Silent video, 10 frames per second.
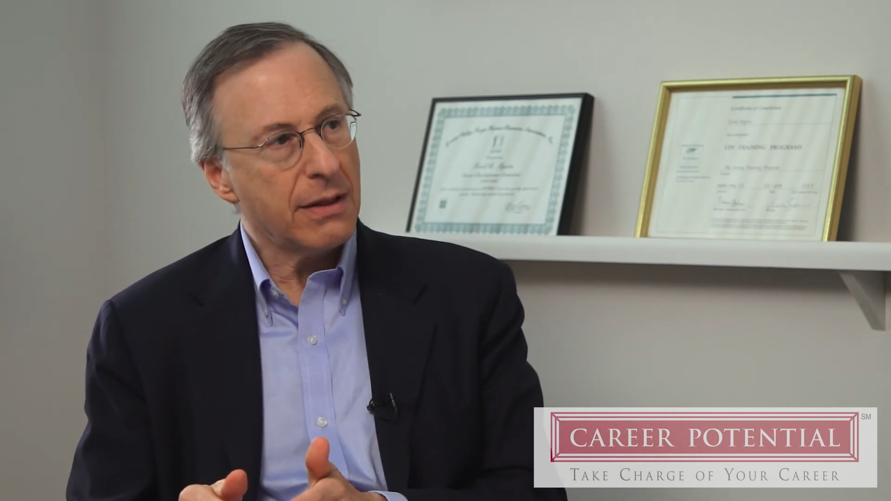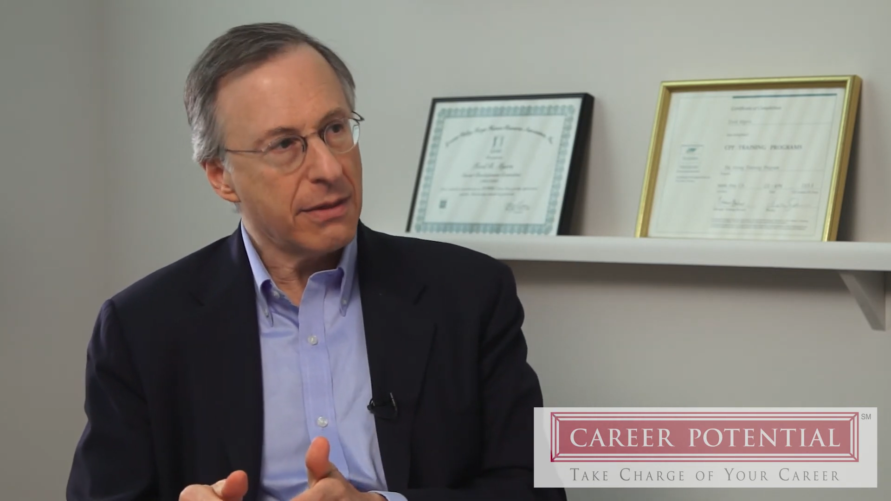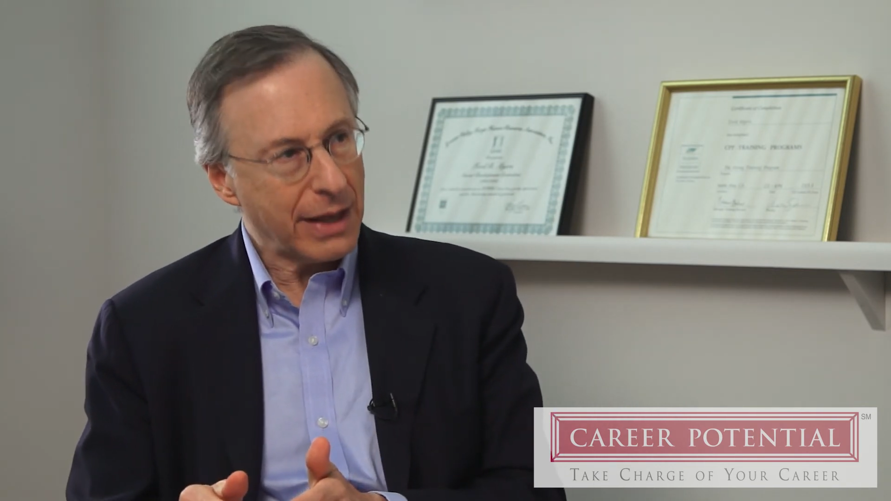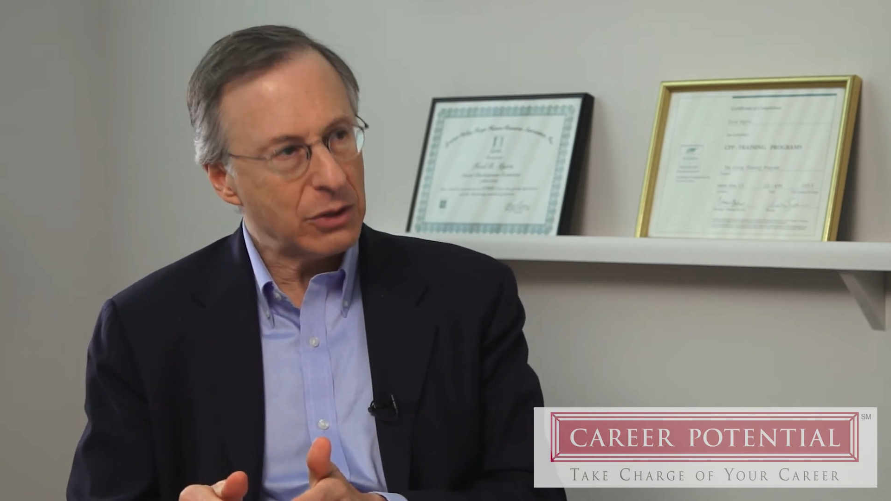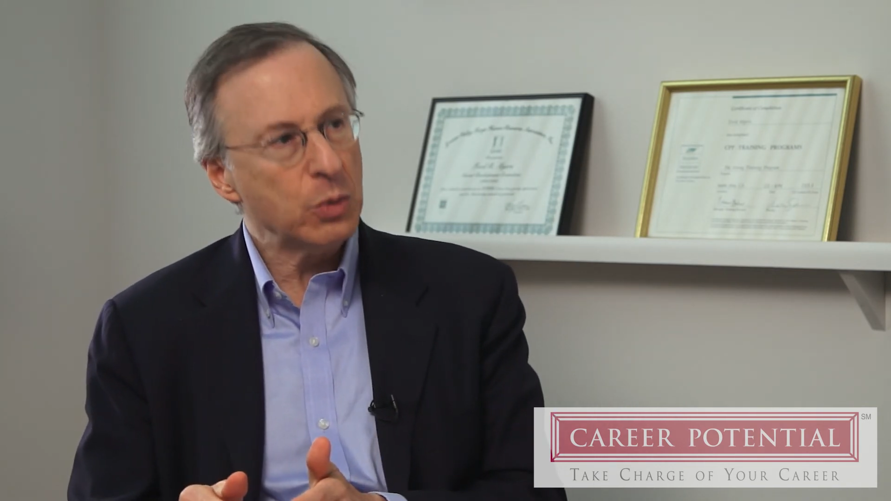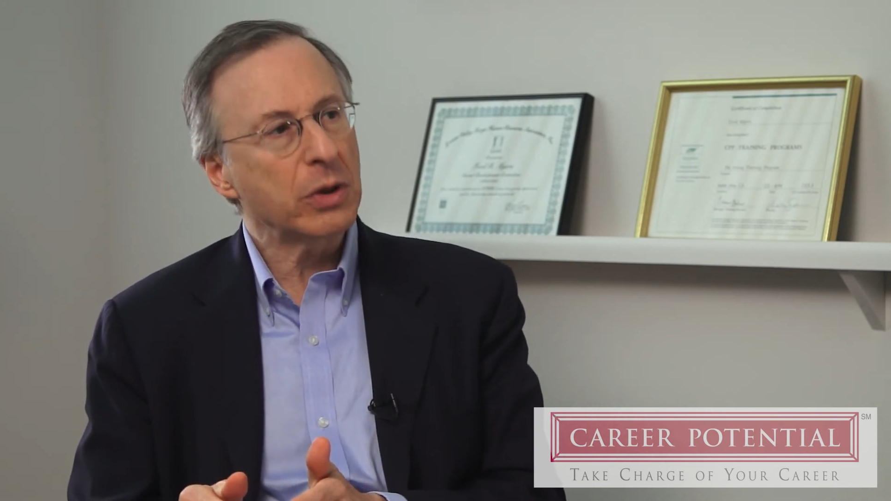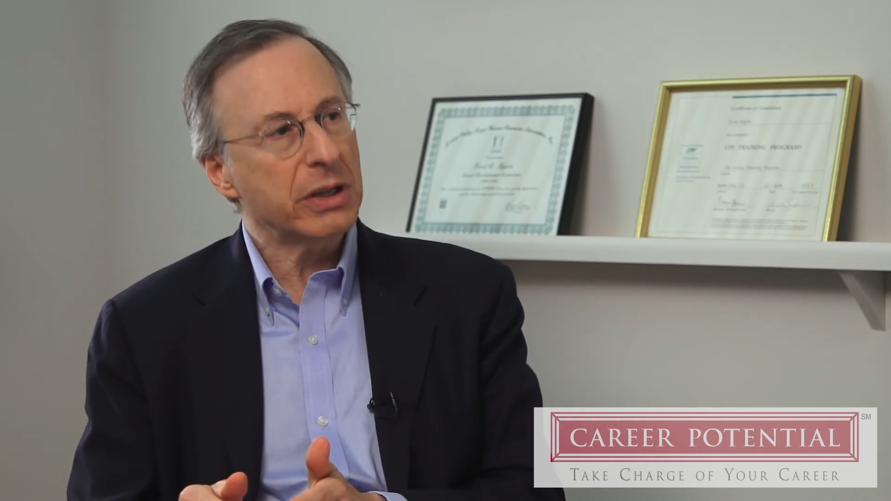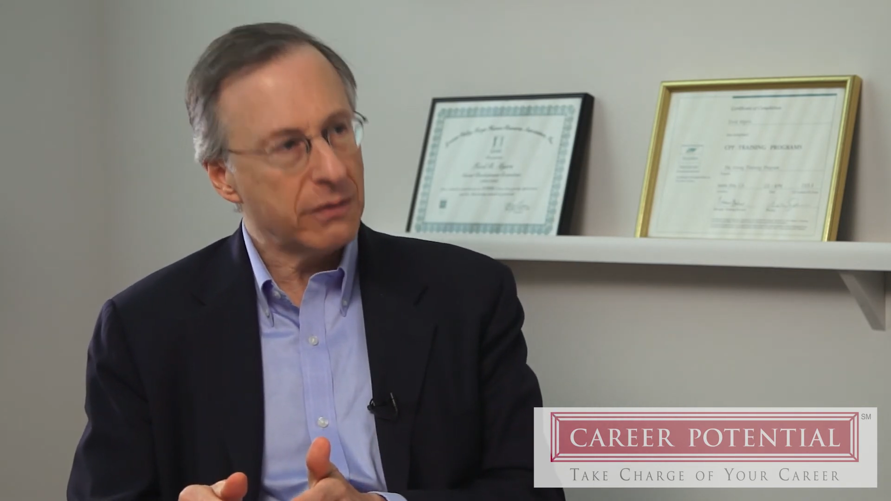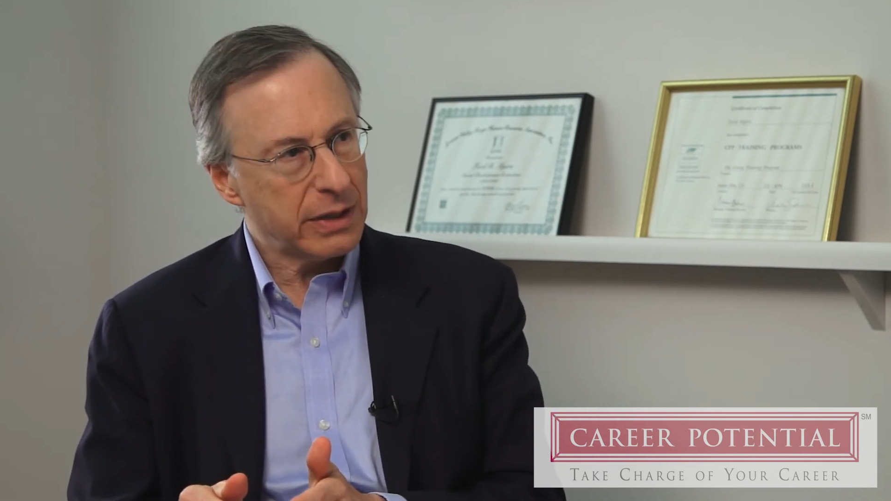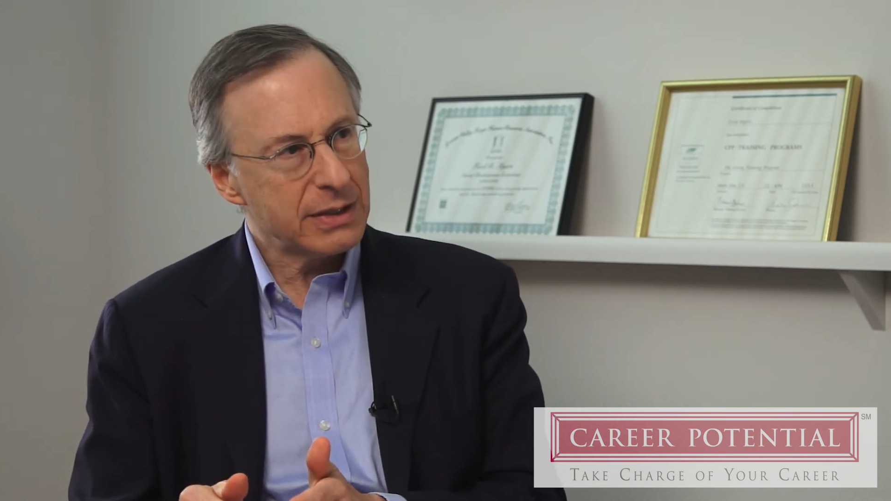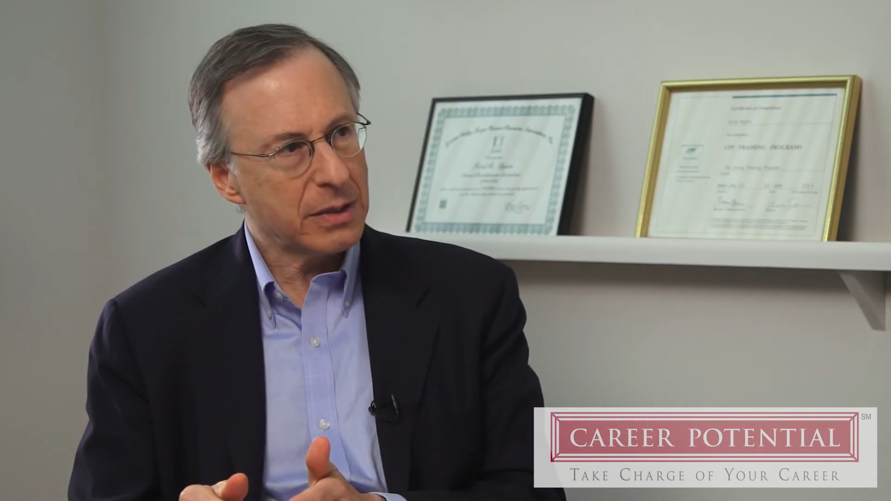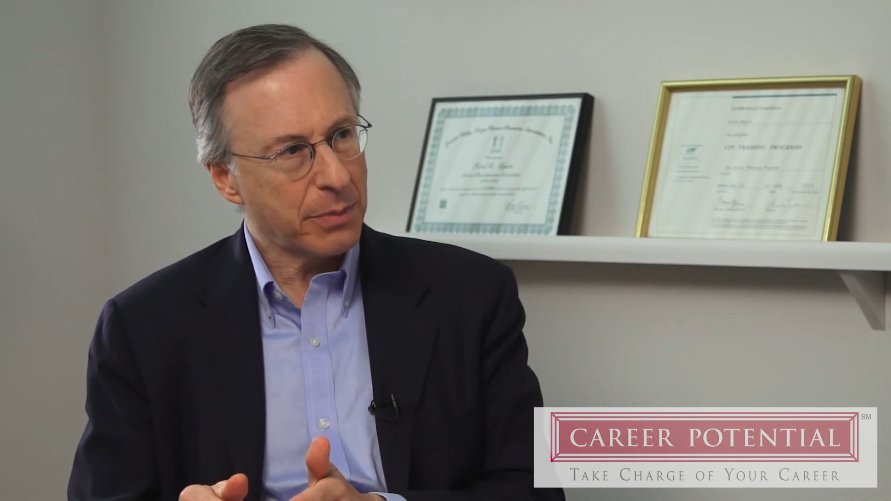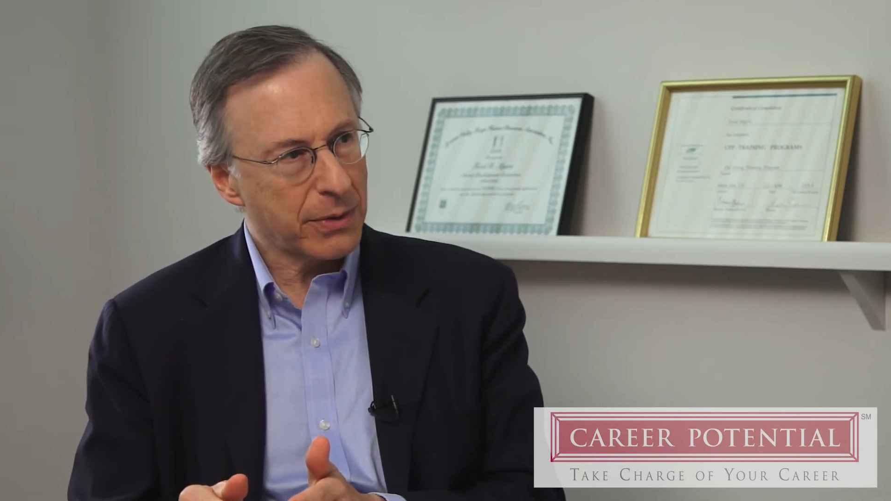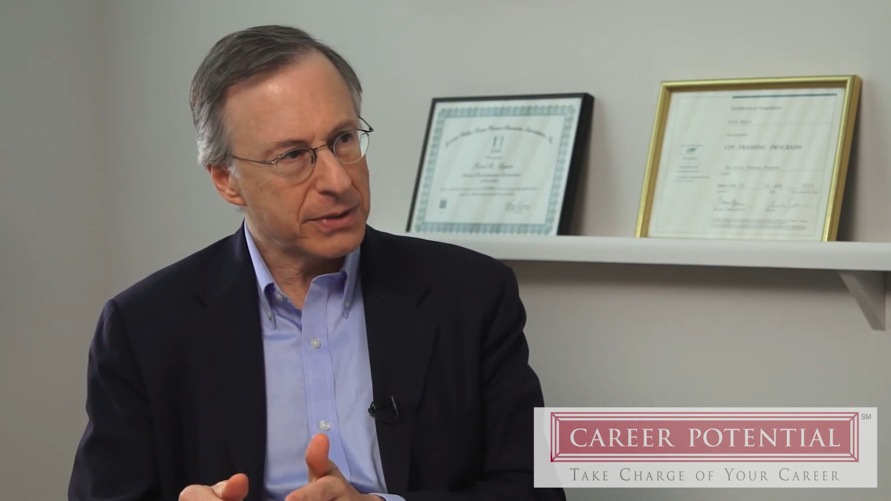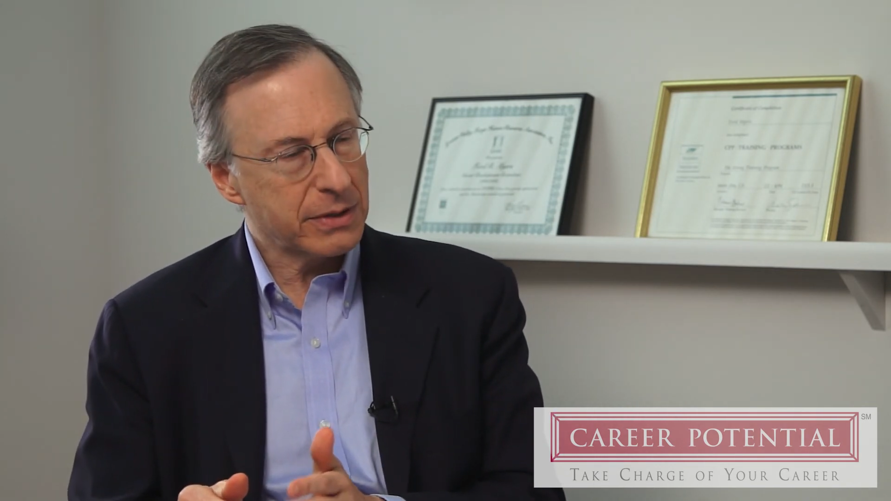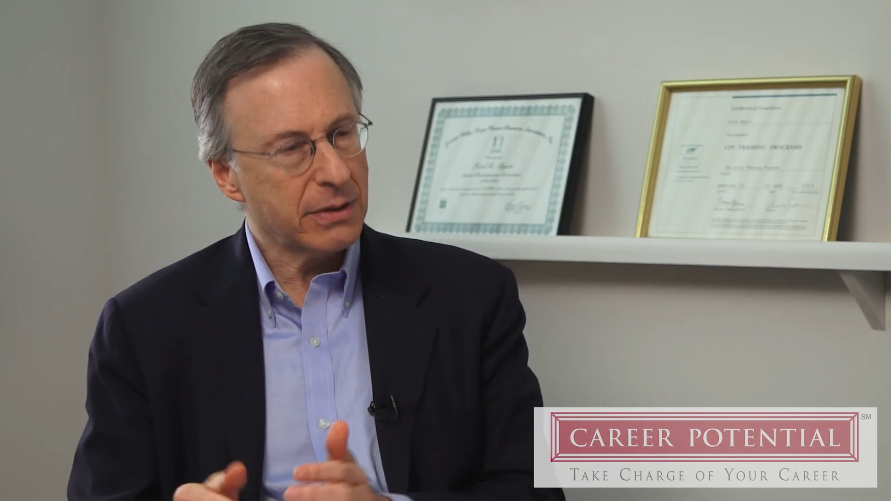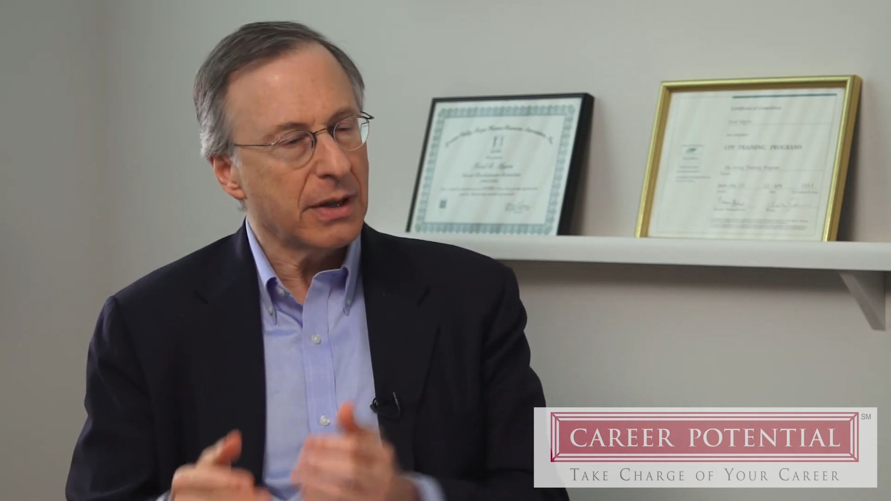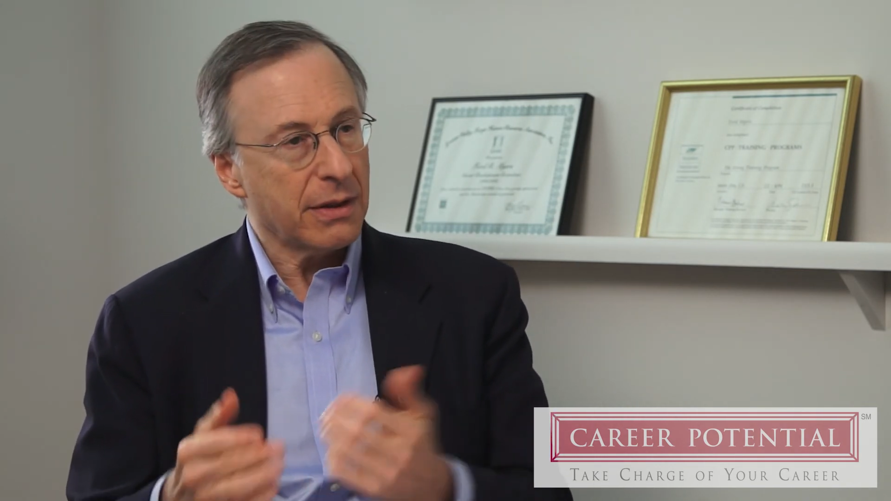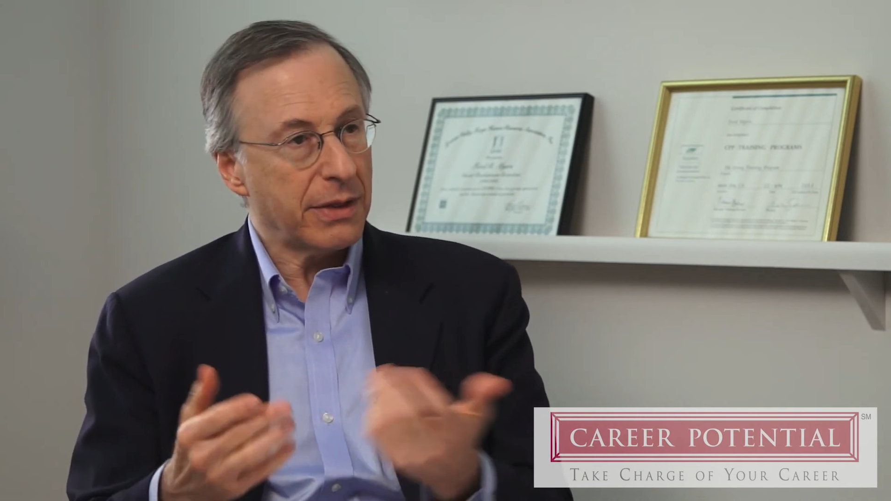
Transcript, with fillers: then you will convince the person